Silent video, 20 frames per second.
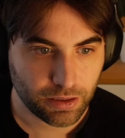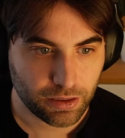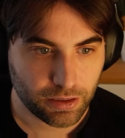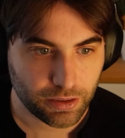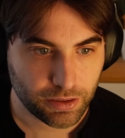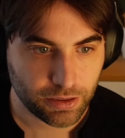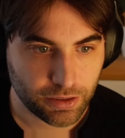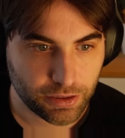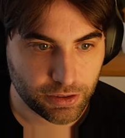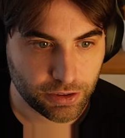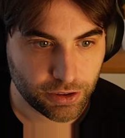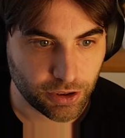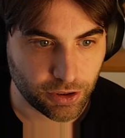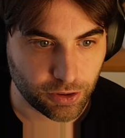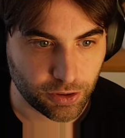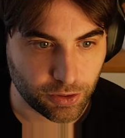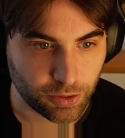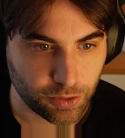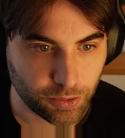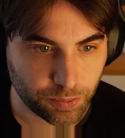
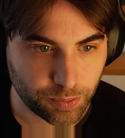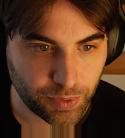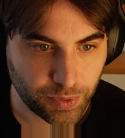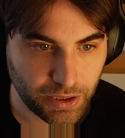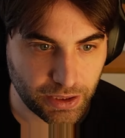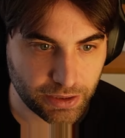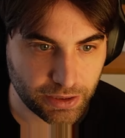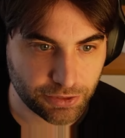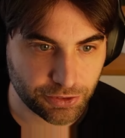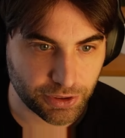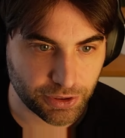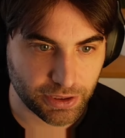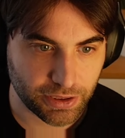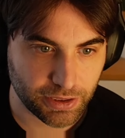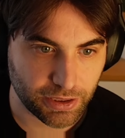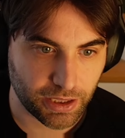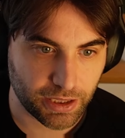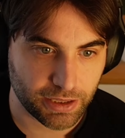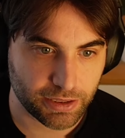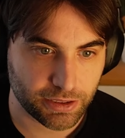So Billy Drink
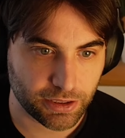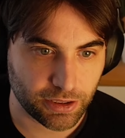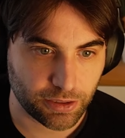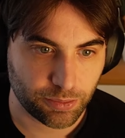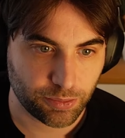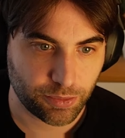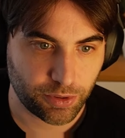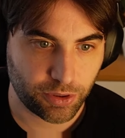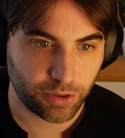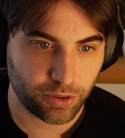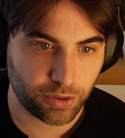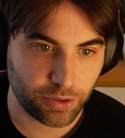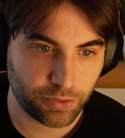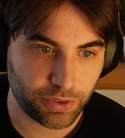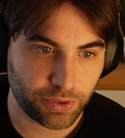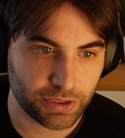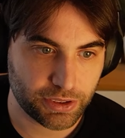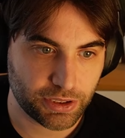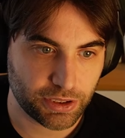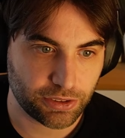asked more of a
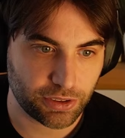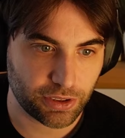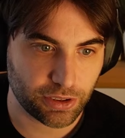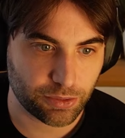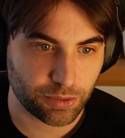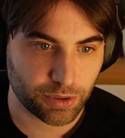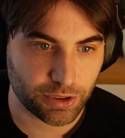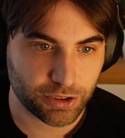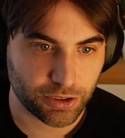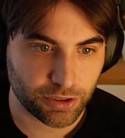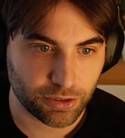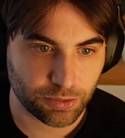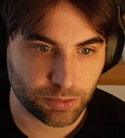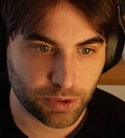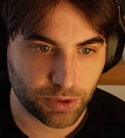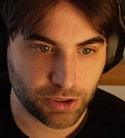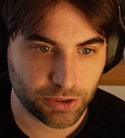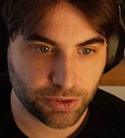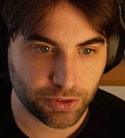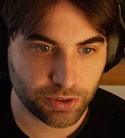general question. Where
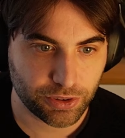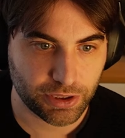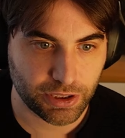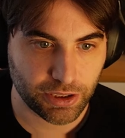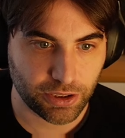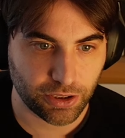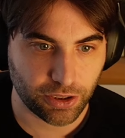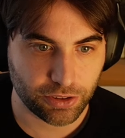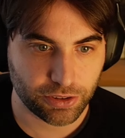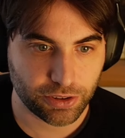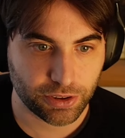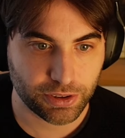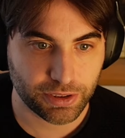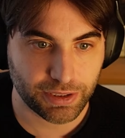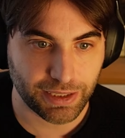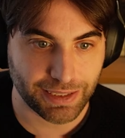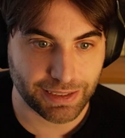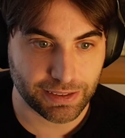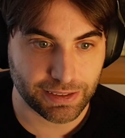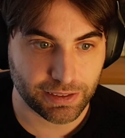do you see Godot
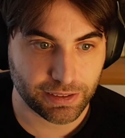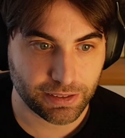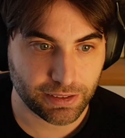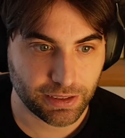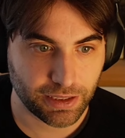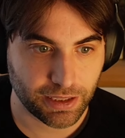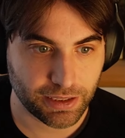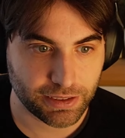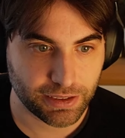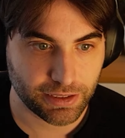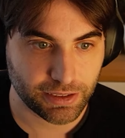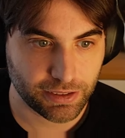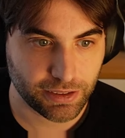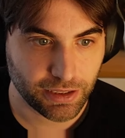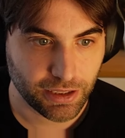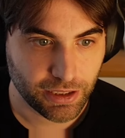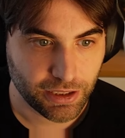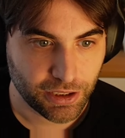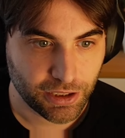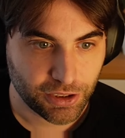10? As in,
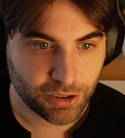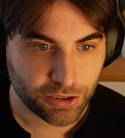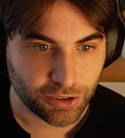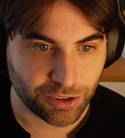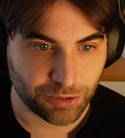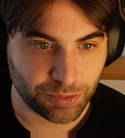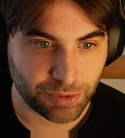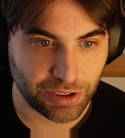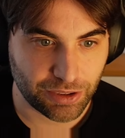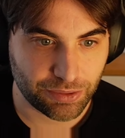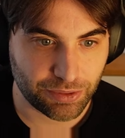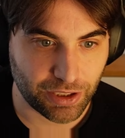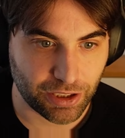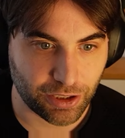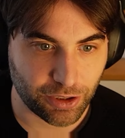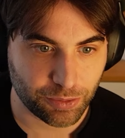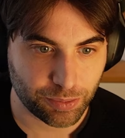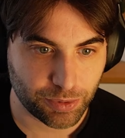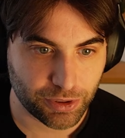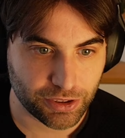do you believe that
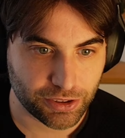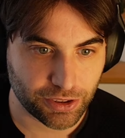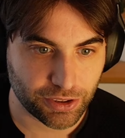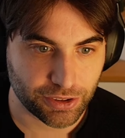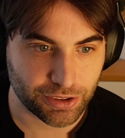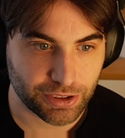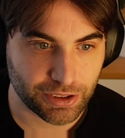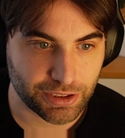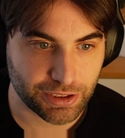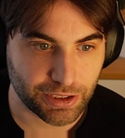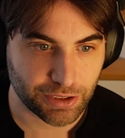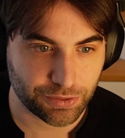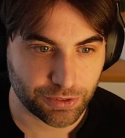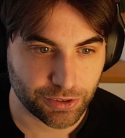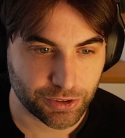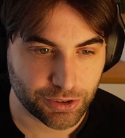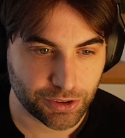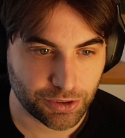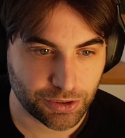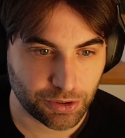open source is the
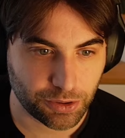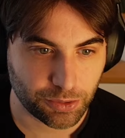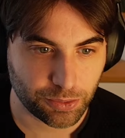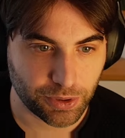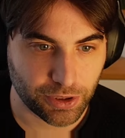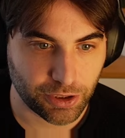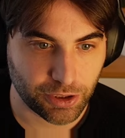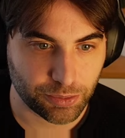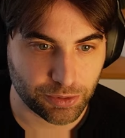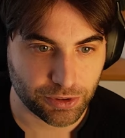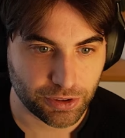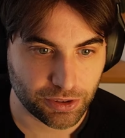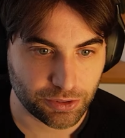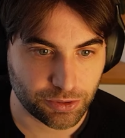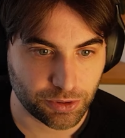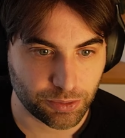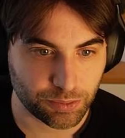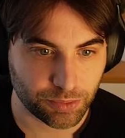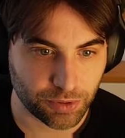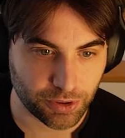future, or will
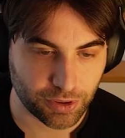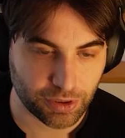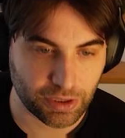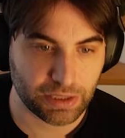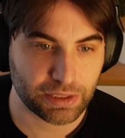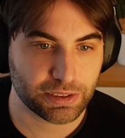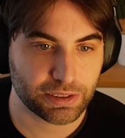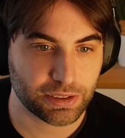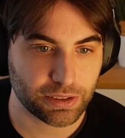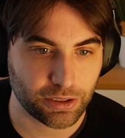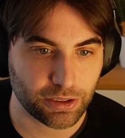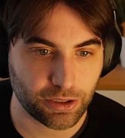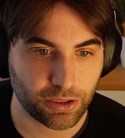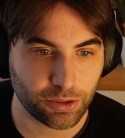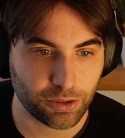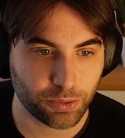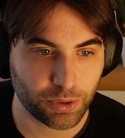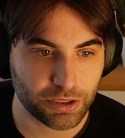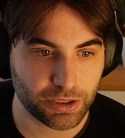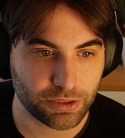community-driven projects
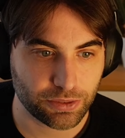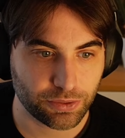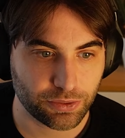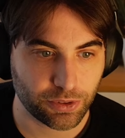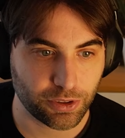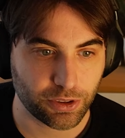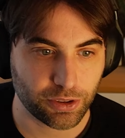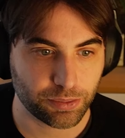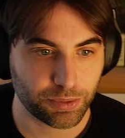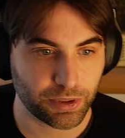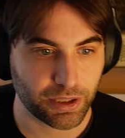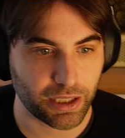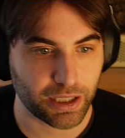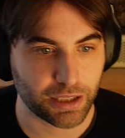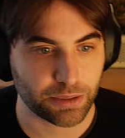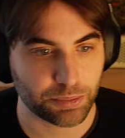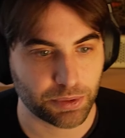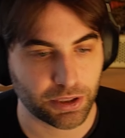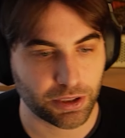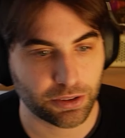always fall behind
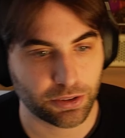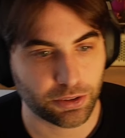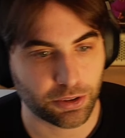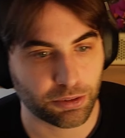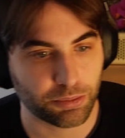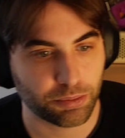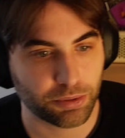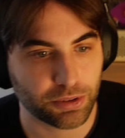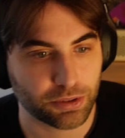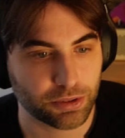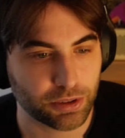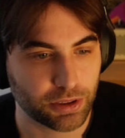big corpus?